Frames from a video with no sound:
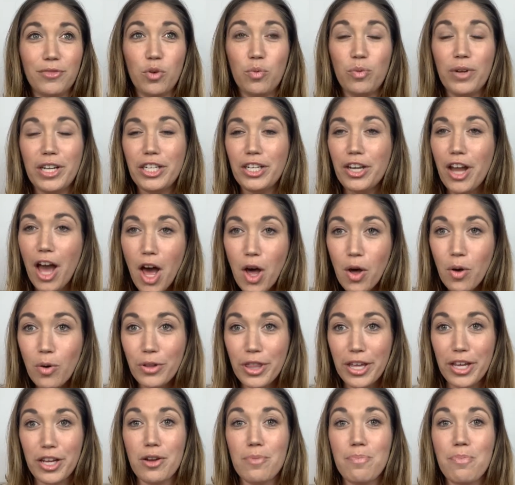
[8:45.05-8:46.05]
We know
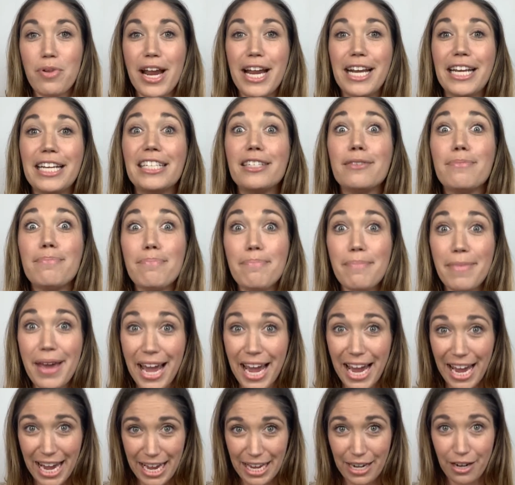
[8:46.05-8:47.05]
that your brain is
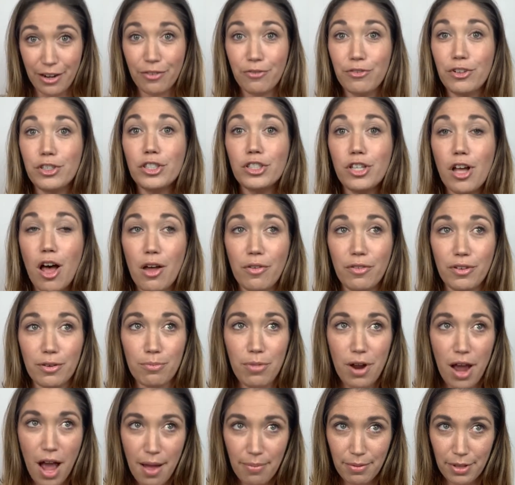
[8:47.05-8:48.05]
made for solving
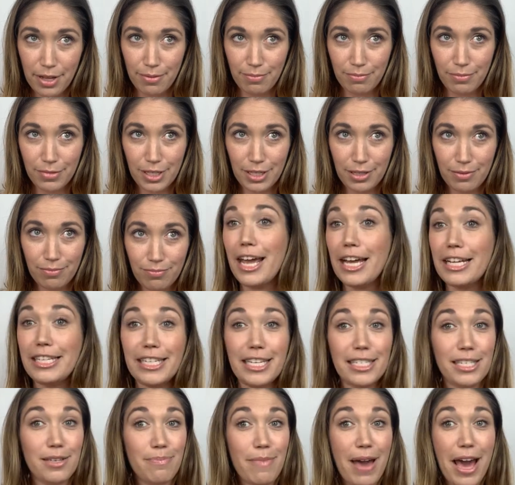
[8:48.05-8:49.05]
problems. It
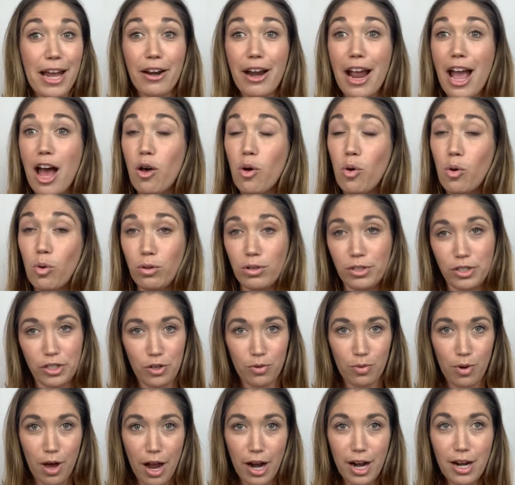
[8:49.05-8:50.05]
doesn't matter how old
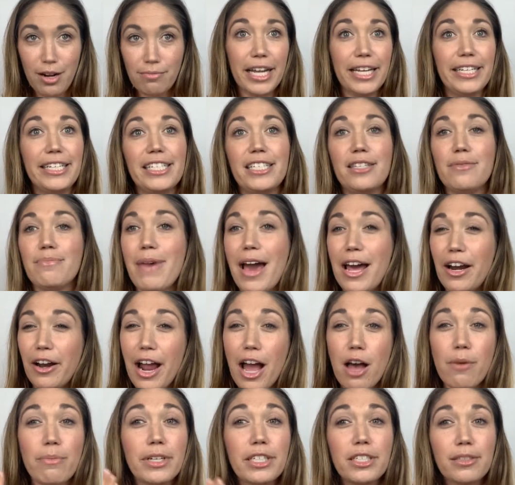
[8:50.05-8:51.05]
you are. It doesn't matter
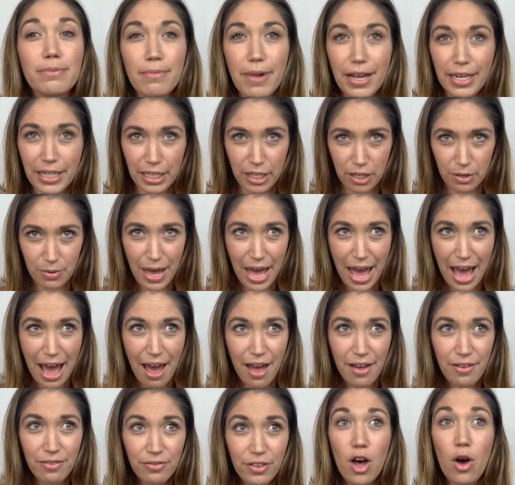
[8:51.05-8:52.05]
how much money you
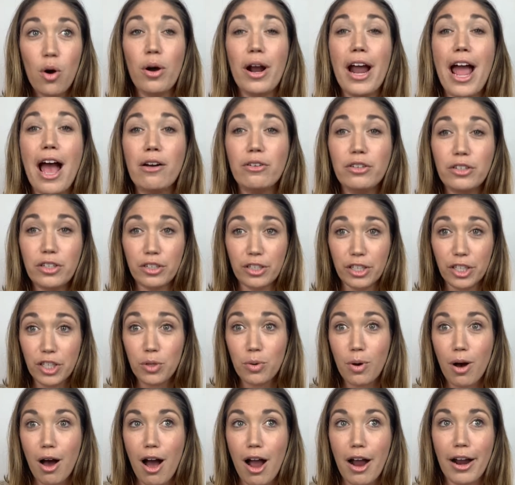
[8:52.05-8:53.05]
have or how good
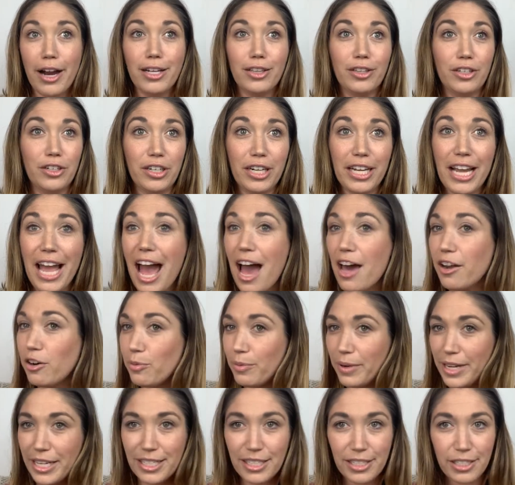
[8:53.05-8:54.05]
you are at learning how to
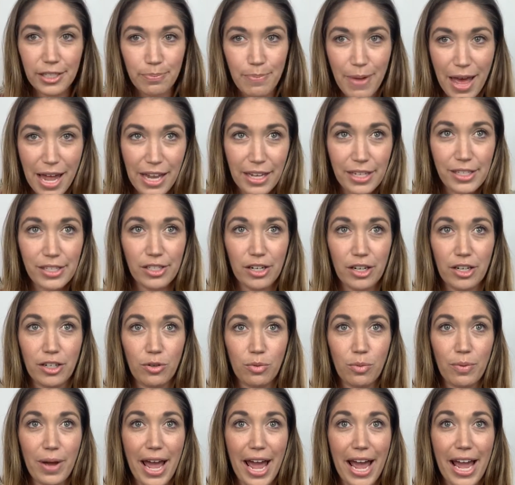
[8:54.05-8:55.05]
read and spell a
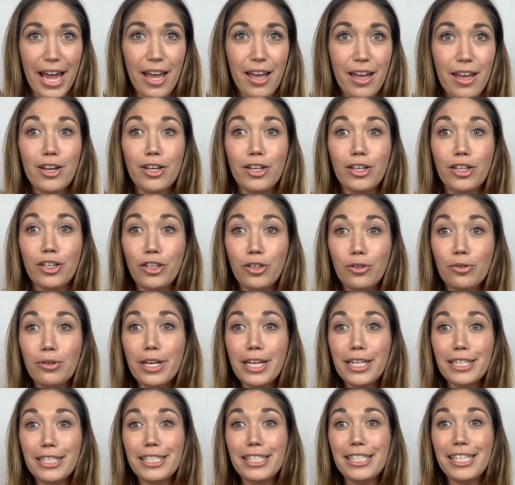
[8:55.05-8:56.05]
certain way. You
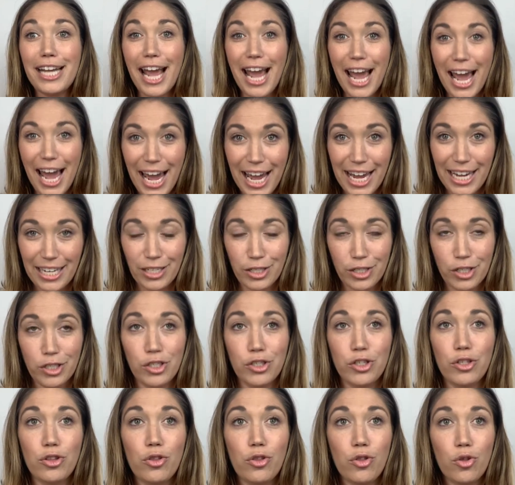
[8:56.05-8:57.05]
can
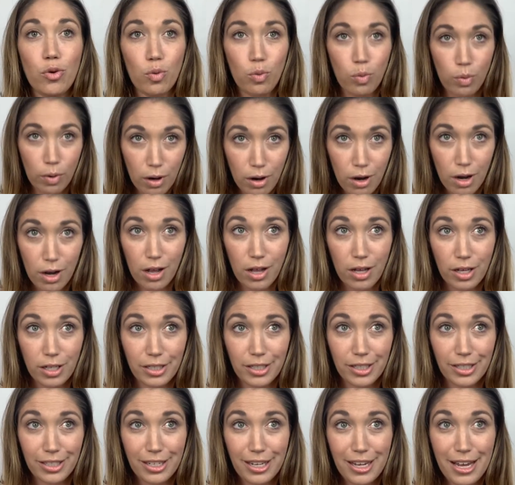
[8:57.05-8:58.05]
change the
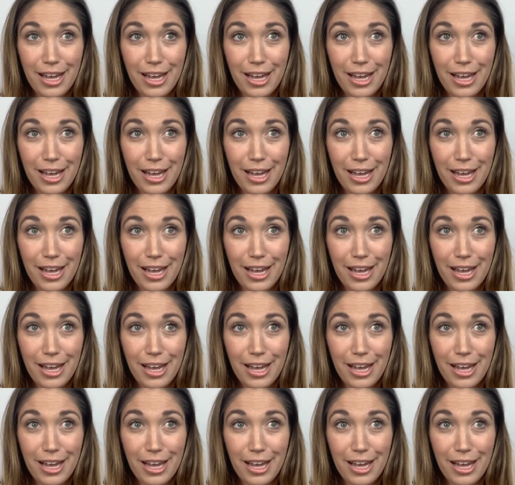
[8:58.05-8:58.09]
world.